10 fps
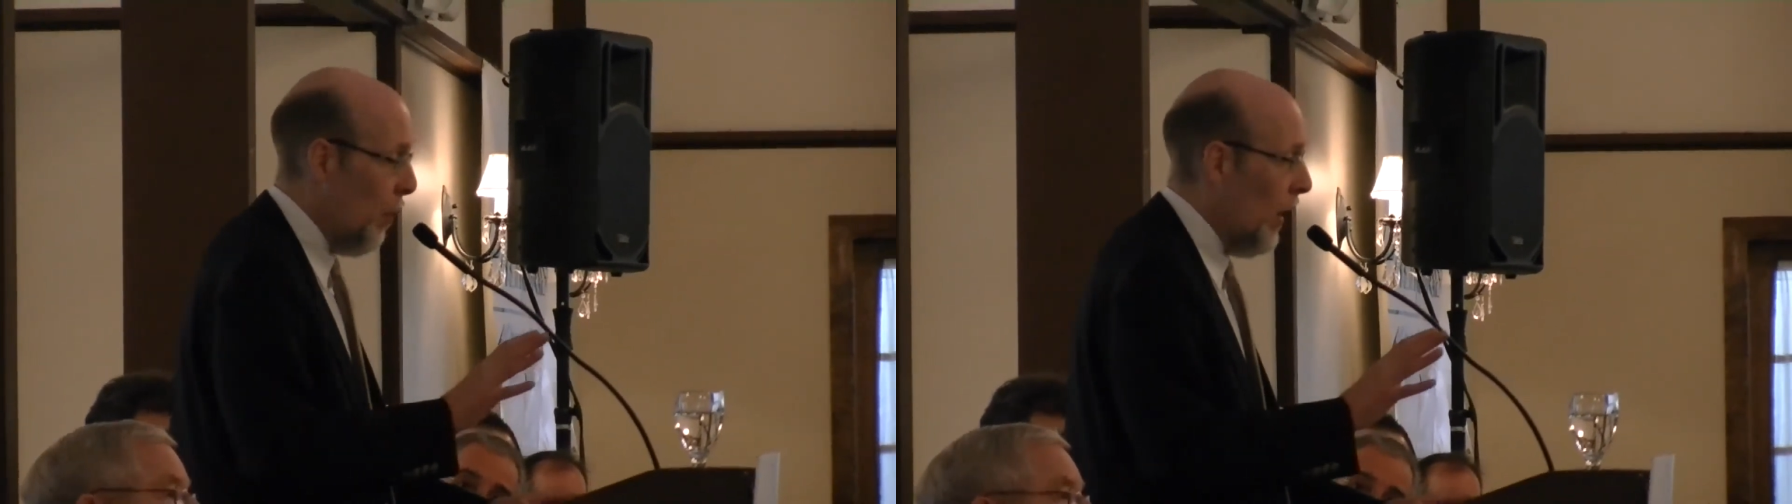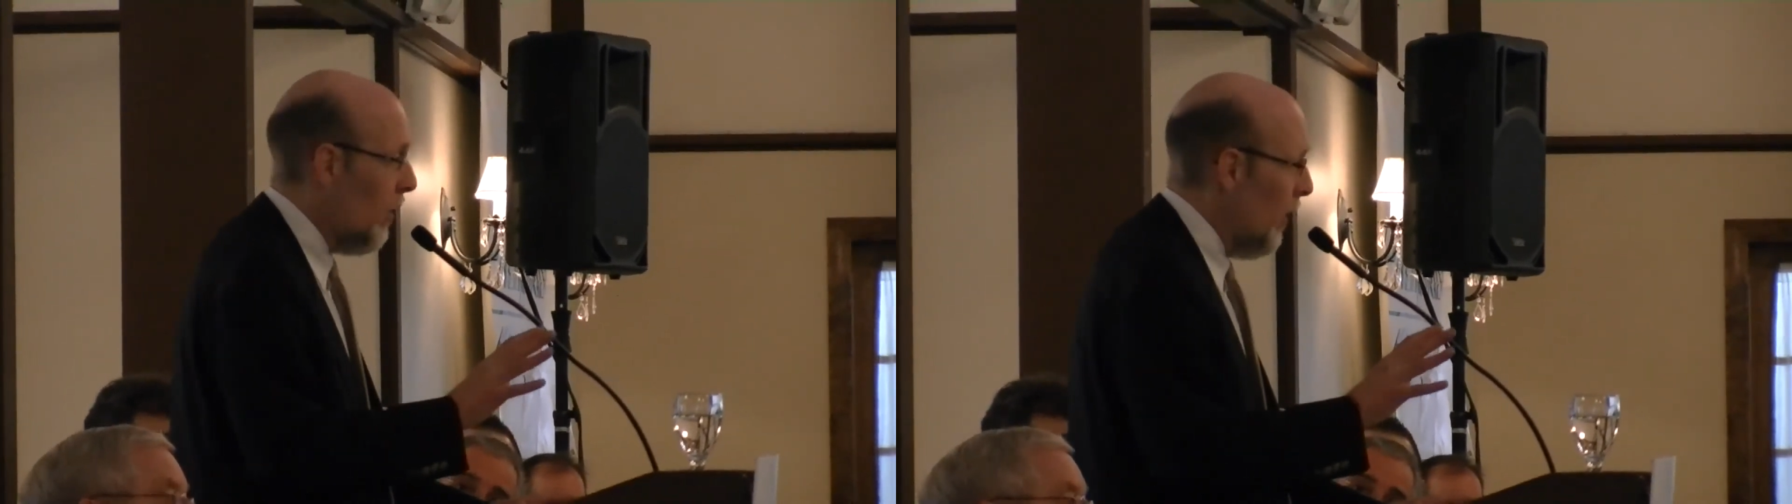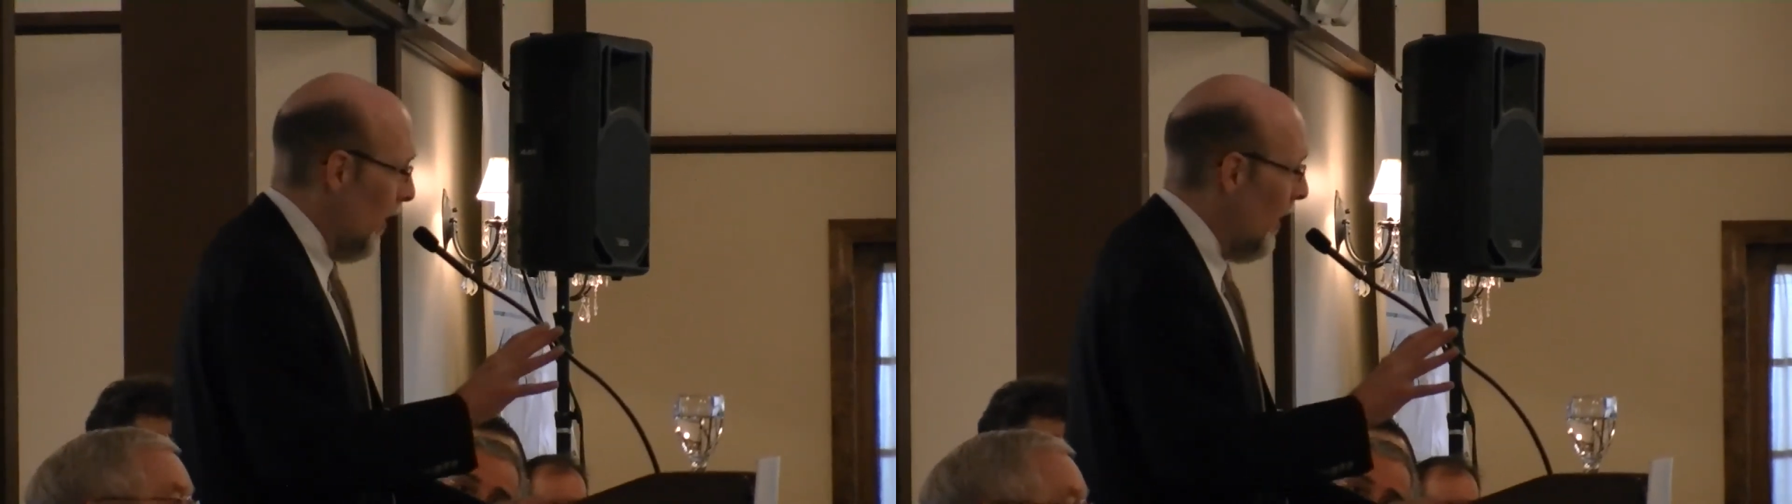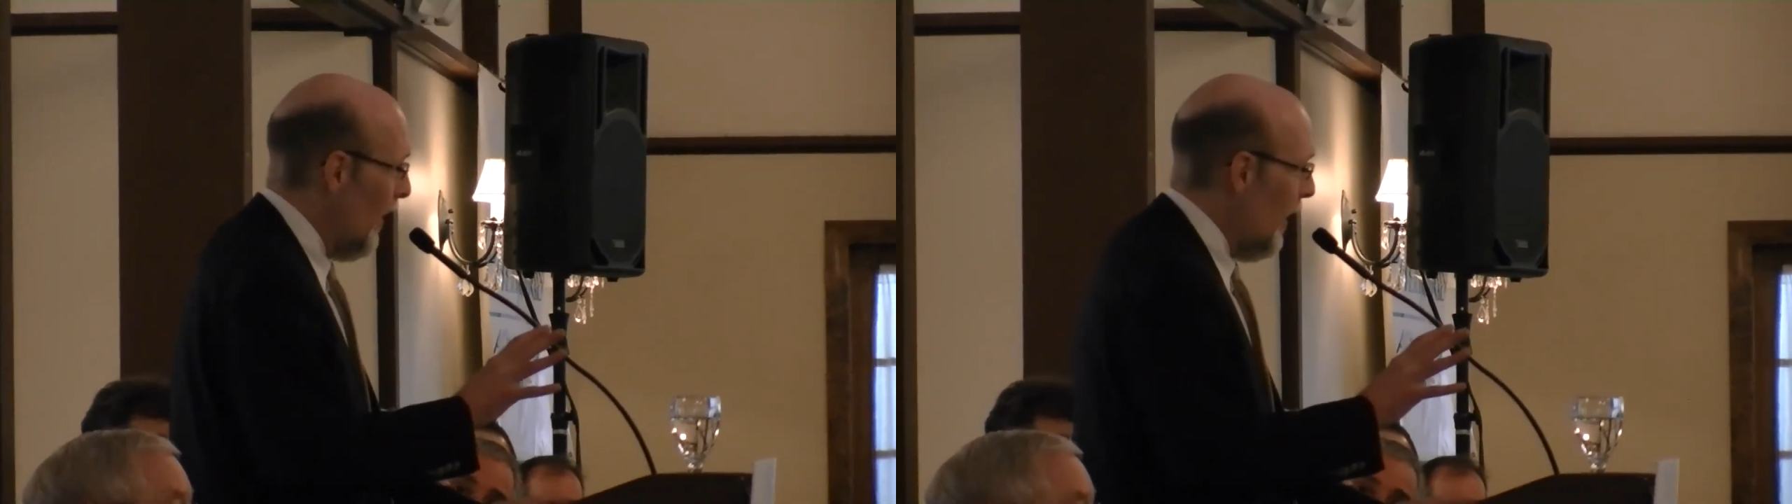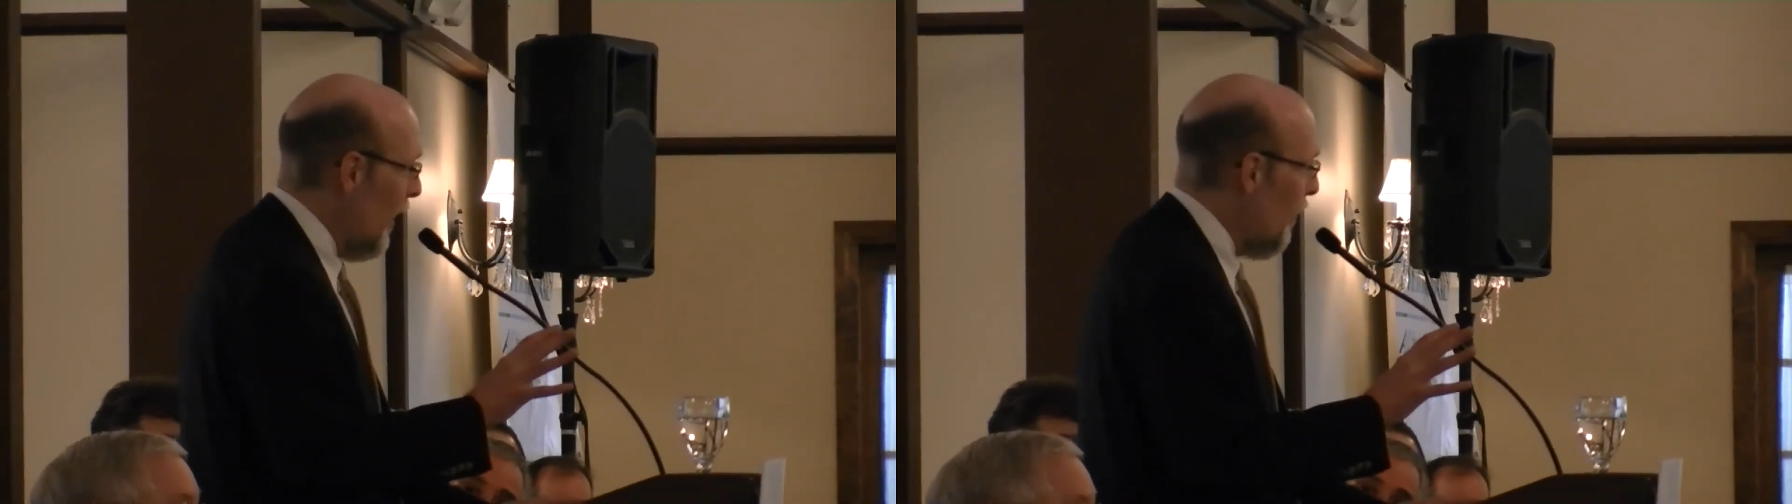
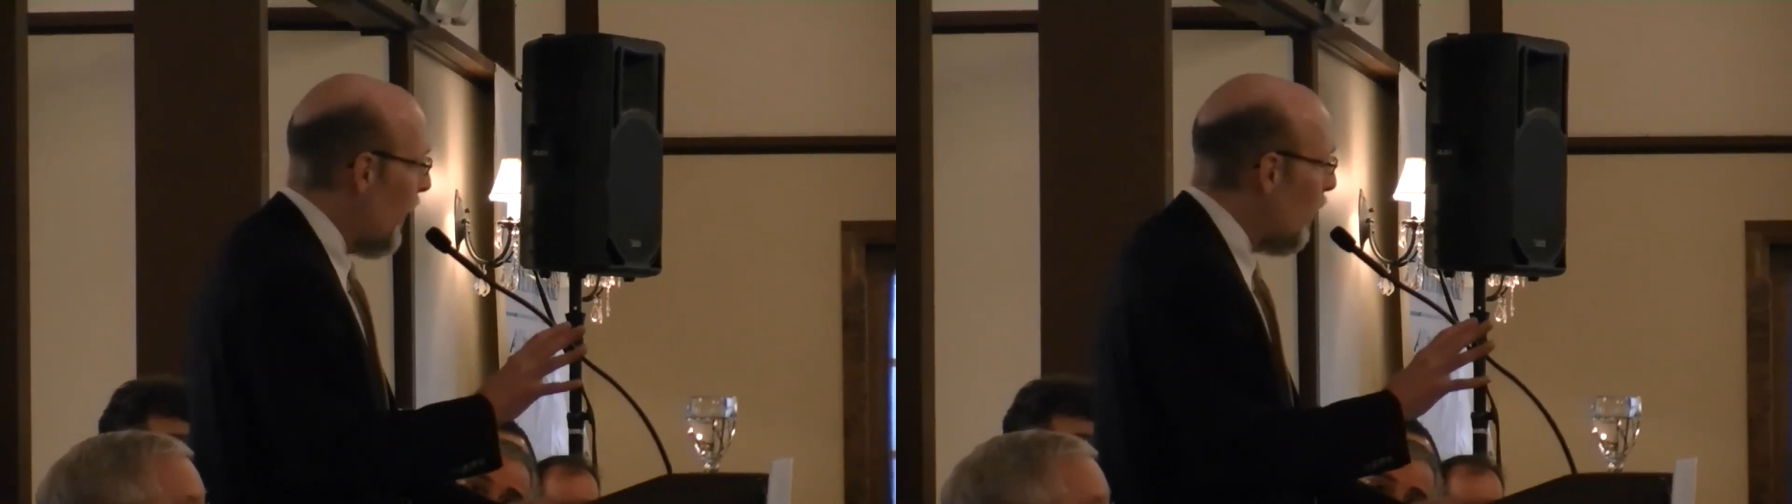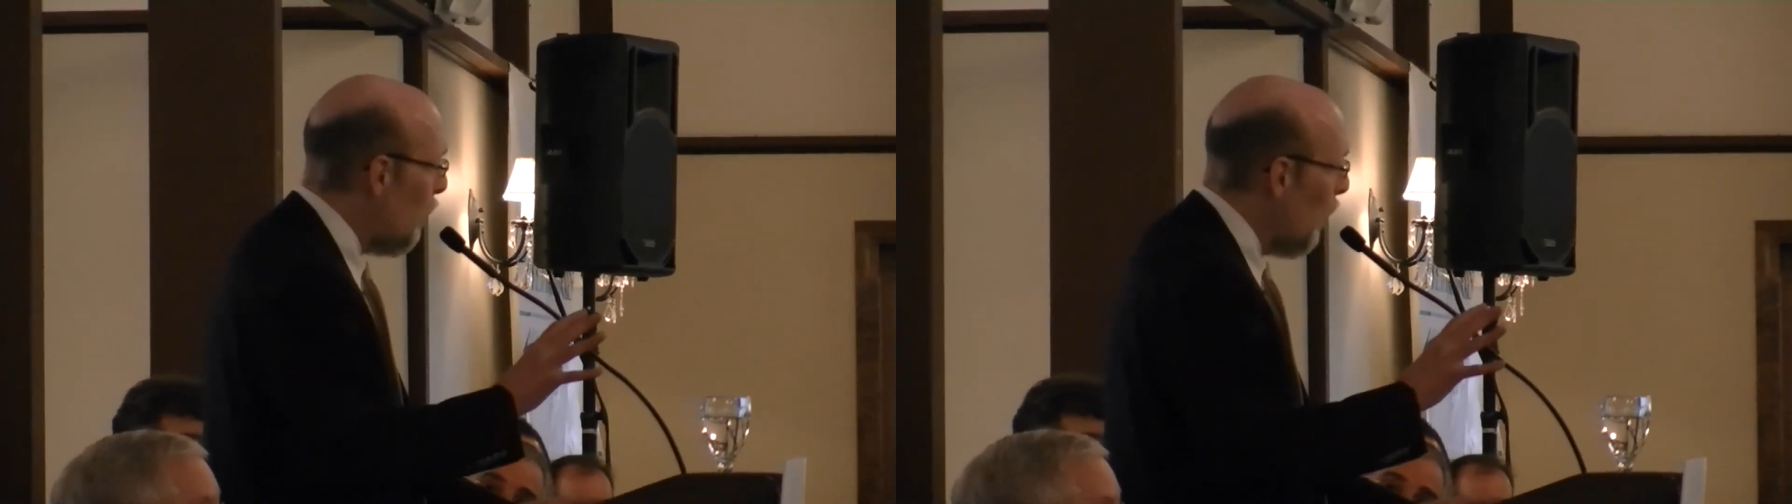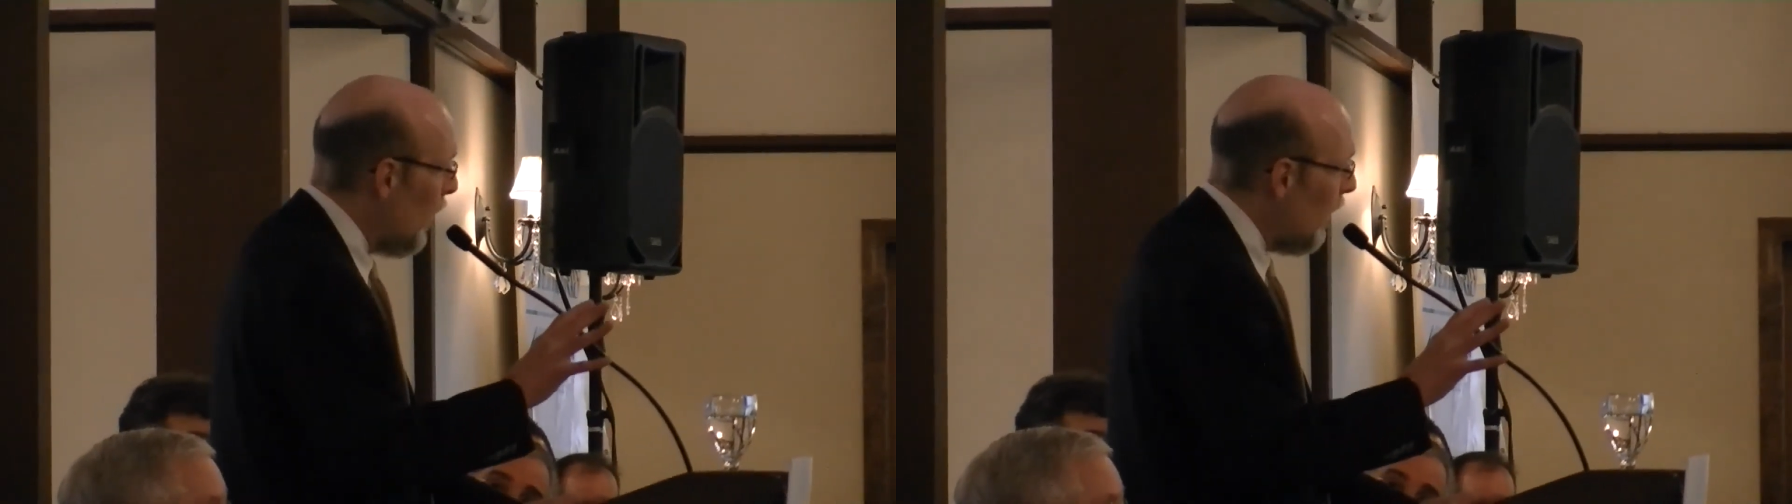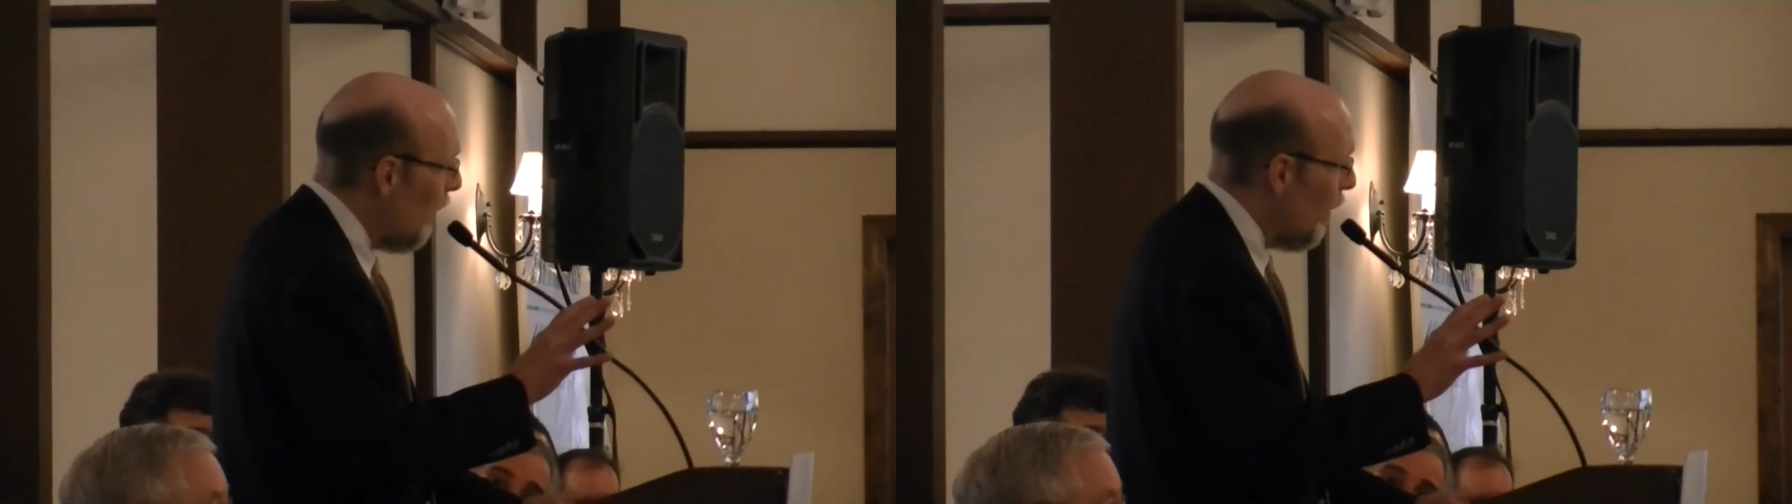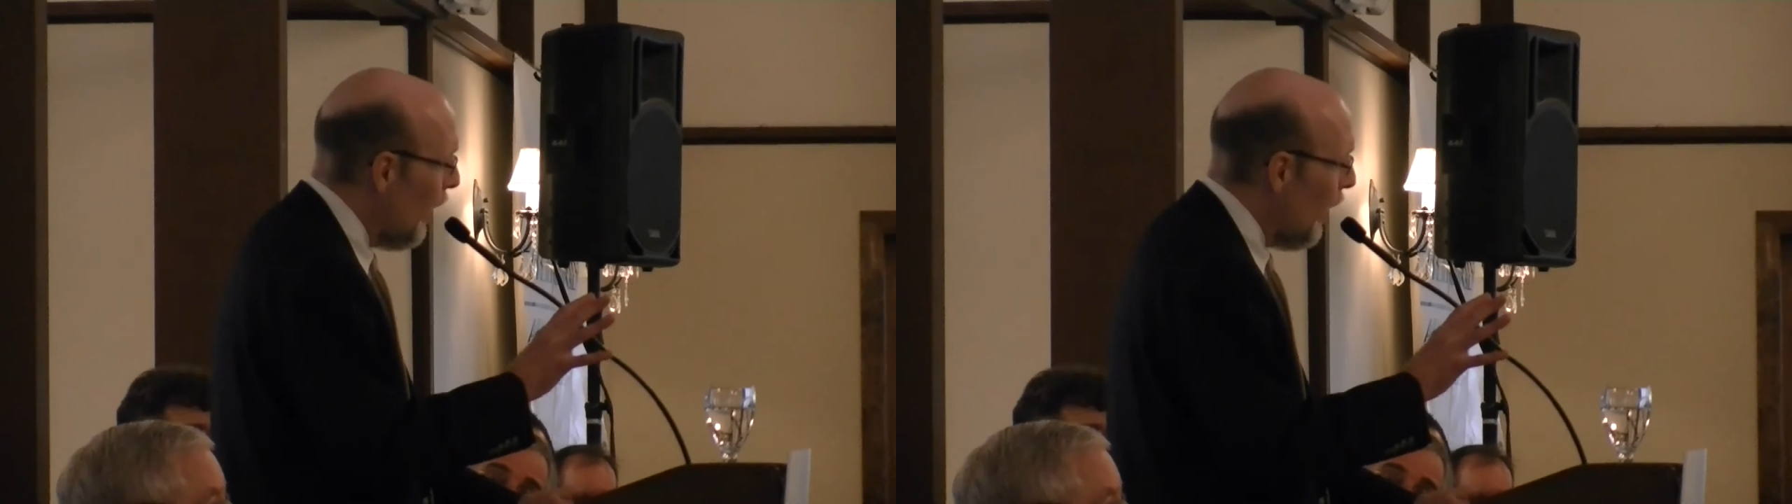what